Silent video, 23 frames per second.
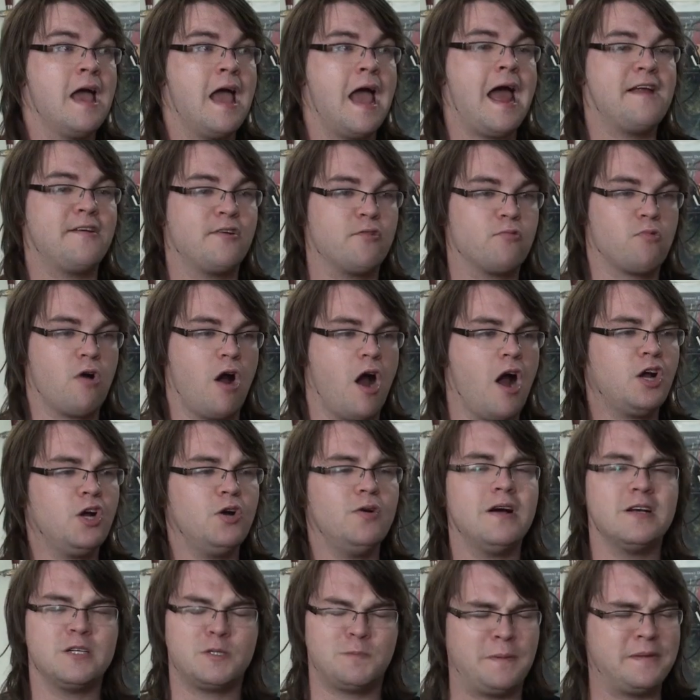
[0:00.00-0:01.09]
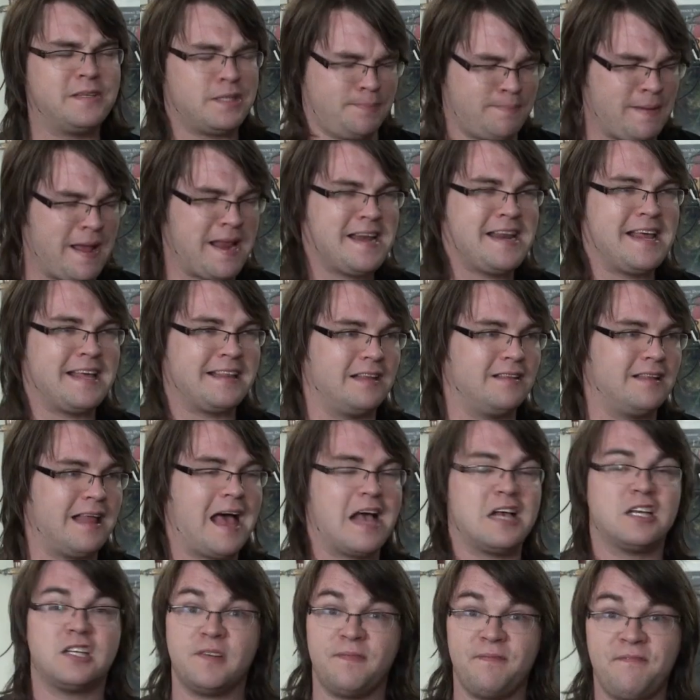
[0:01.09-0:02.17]
and Naraku has been spending the
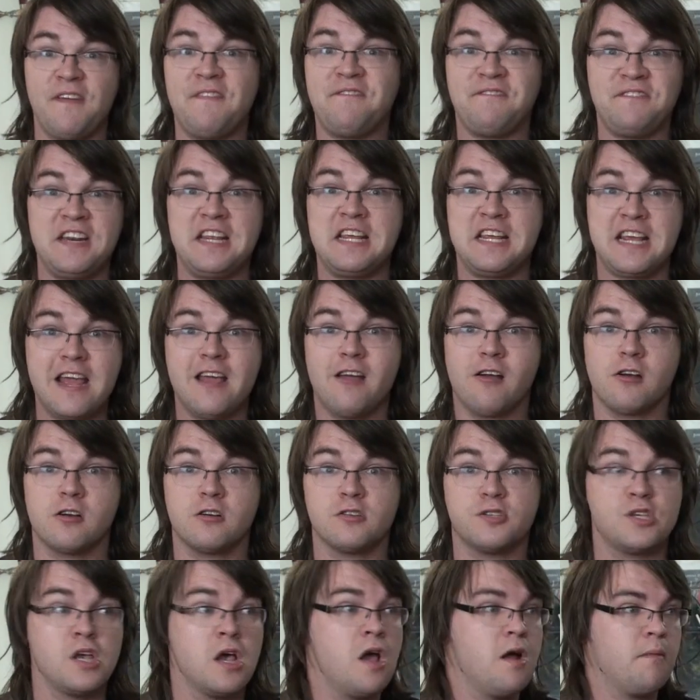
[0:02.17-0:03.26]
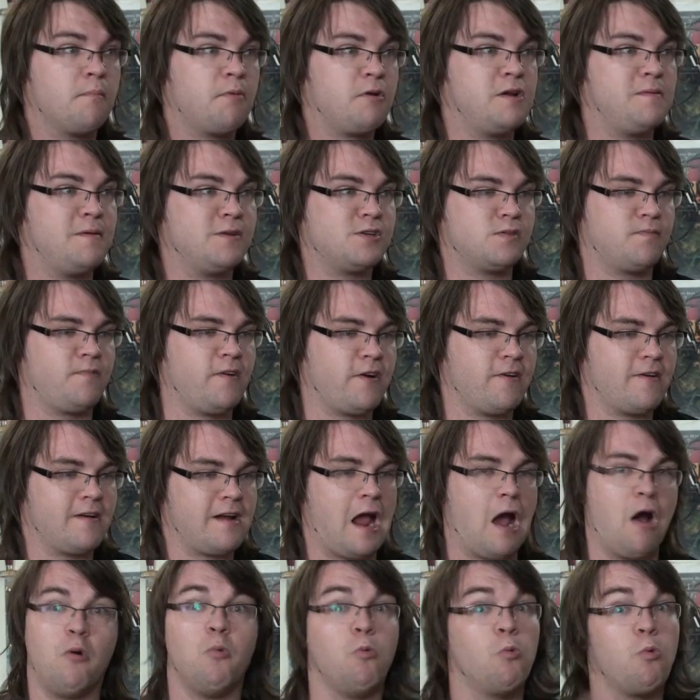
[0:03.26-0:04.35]
last fifty years pretty much figuring
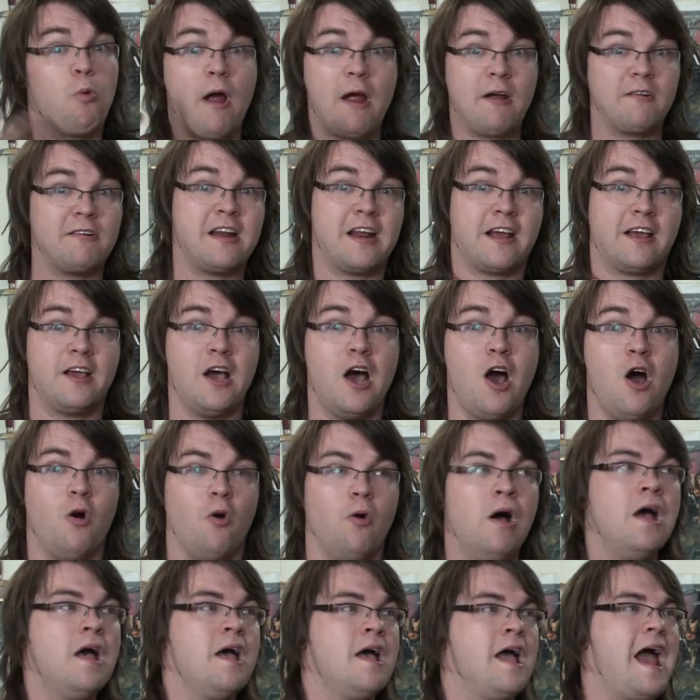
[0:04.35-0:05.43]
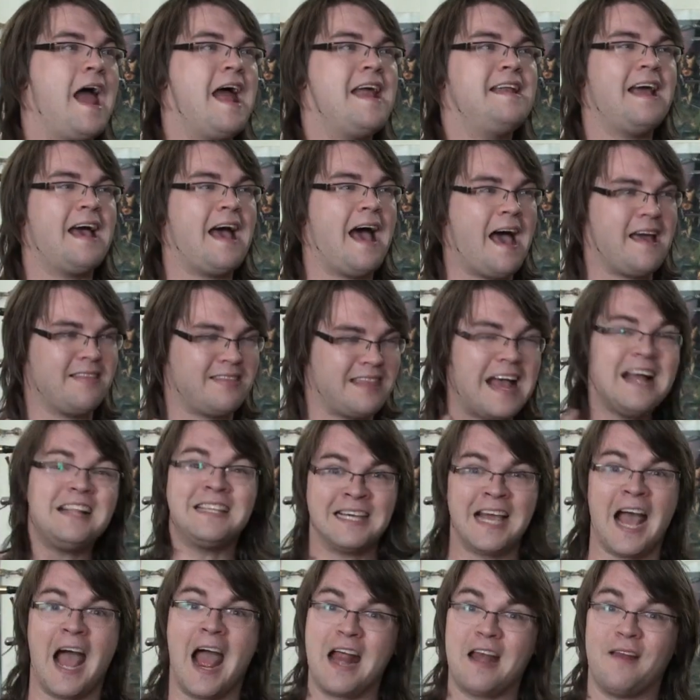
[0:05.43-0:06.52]
out where did it go. And that's
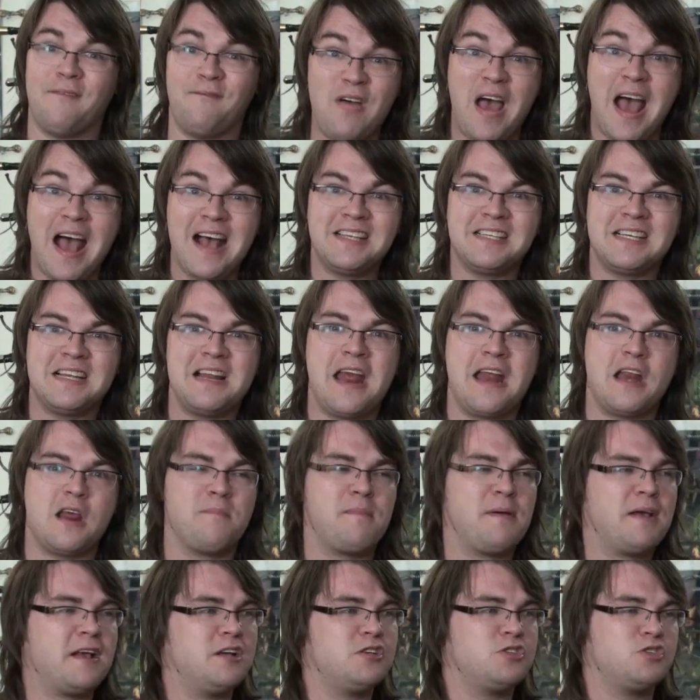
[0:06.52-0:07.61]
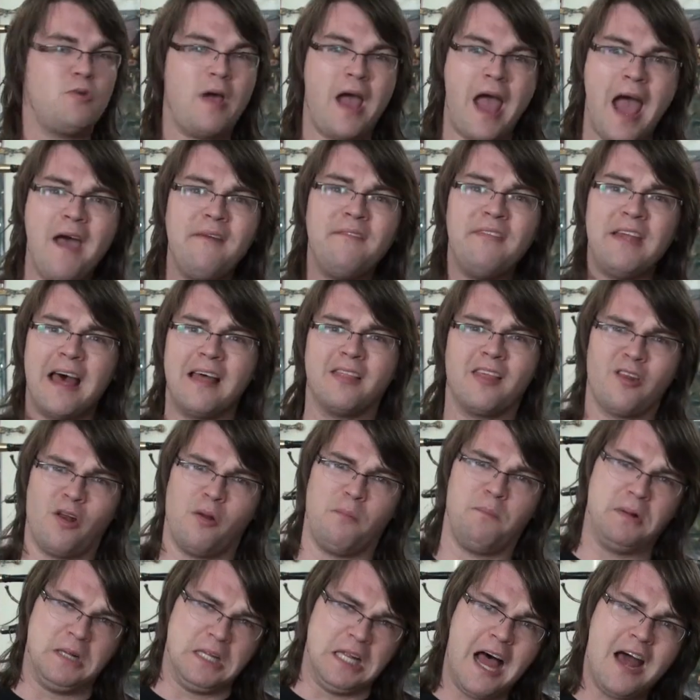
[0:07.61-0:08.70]
kind of fascinating, because you have that little
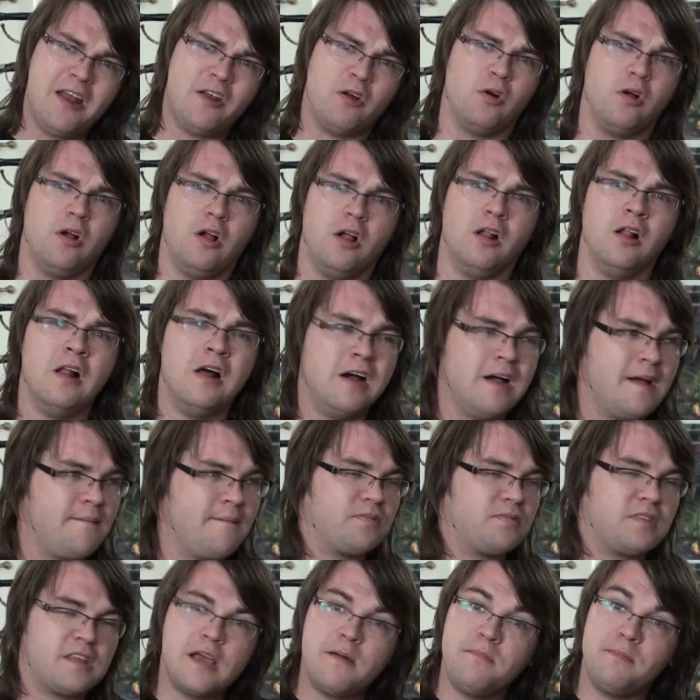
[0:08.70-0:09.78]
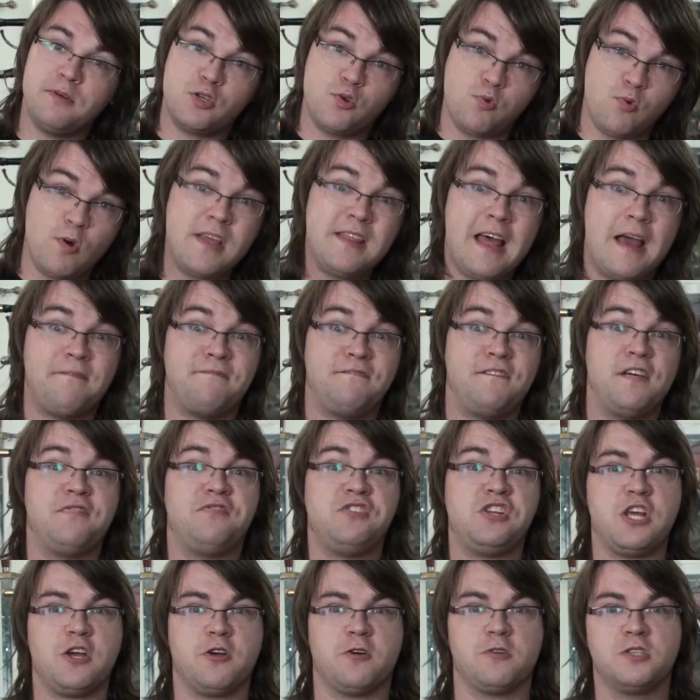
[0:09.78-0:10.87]
plot hole in between that
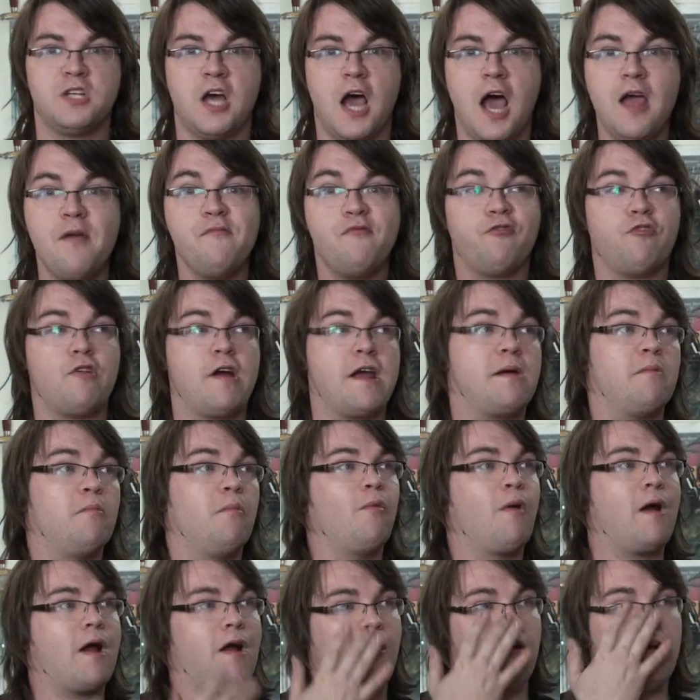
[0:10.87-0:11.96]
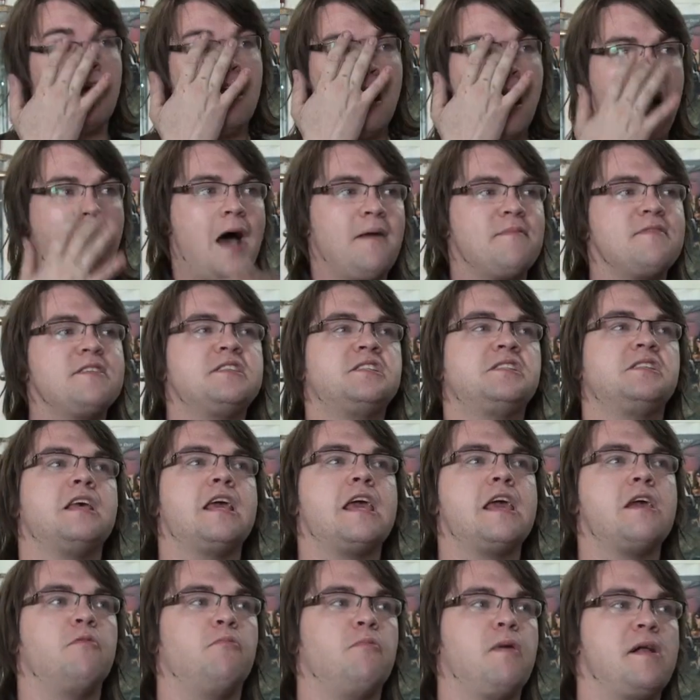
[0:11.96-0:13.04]
fifty-year time frame where, obviously,
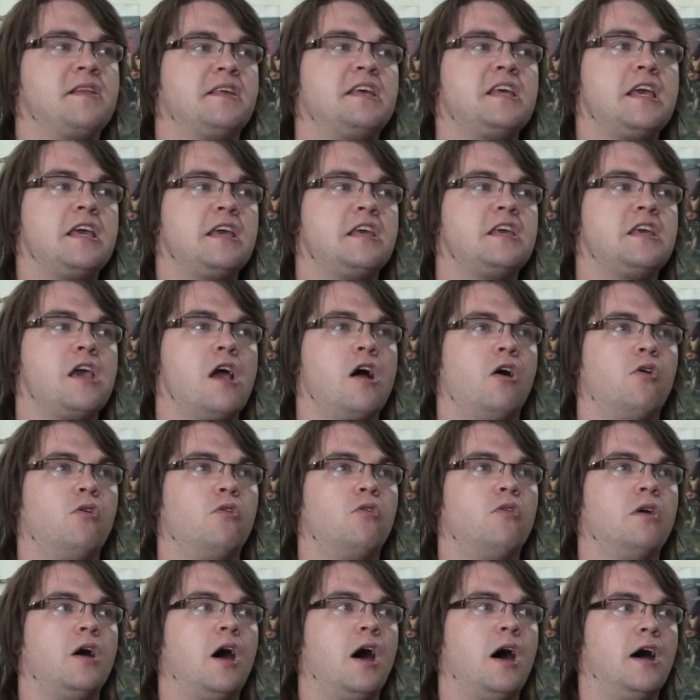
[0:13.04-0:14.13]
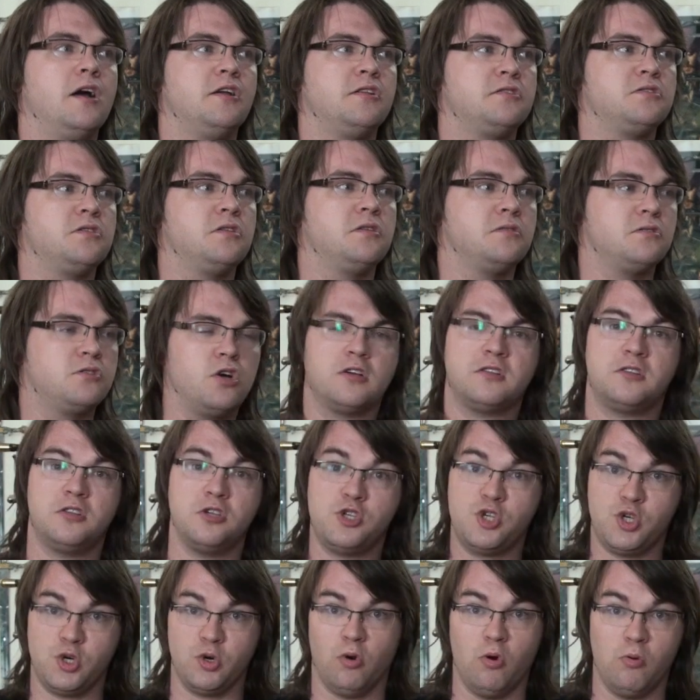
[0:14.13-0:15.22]
when Kikyo uh, took the
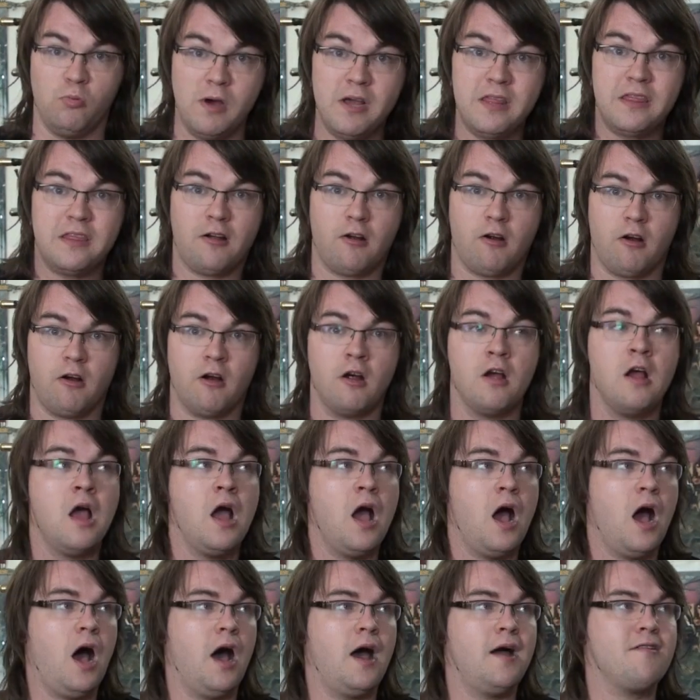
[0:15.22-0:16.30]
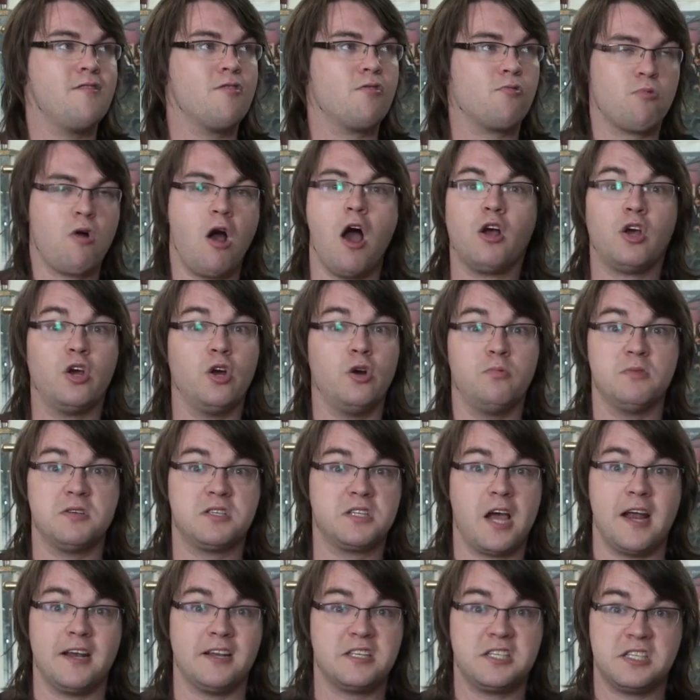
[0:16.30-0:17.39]
jewel with her, uh, Naraku was
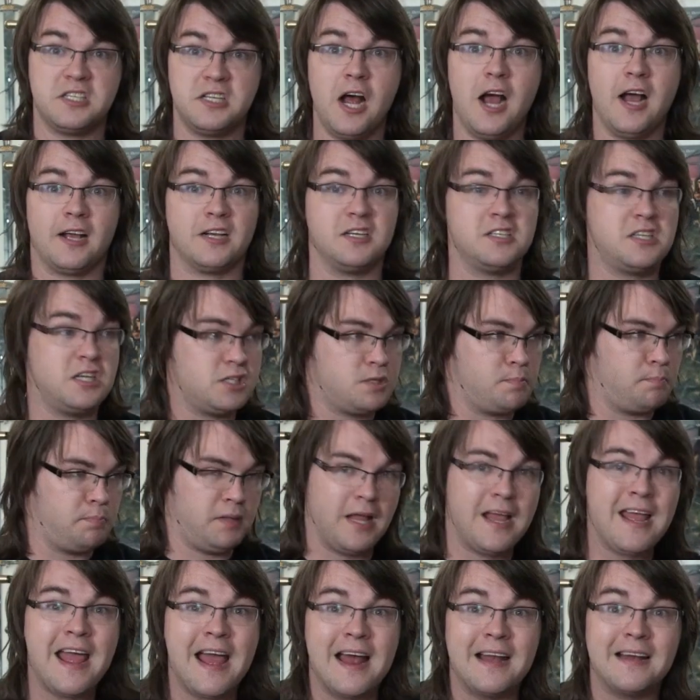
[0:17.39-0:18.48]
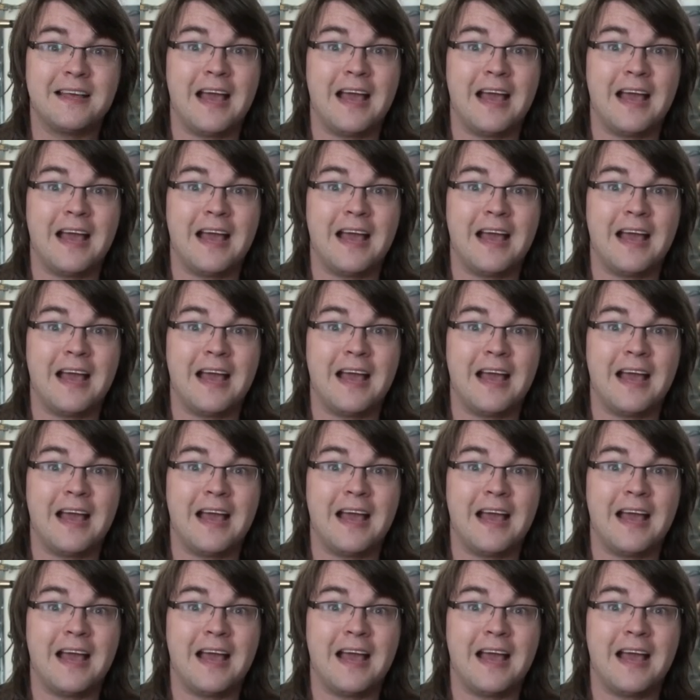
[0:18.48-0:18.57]
kind of stuck, because his plan